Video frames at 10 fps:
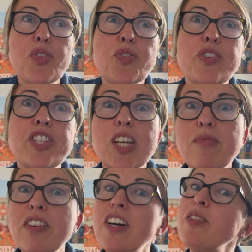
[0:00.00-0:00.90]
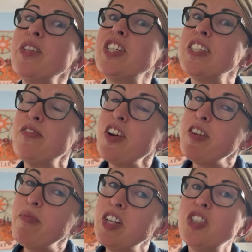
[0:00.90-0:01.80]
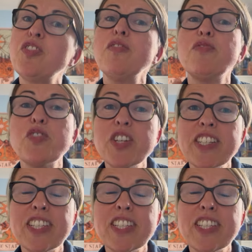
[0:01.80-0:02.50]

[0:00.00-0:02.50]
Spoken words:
through Gemini, which is very much the voice,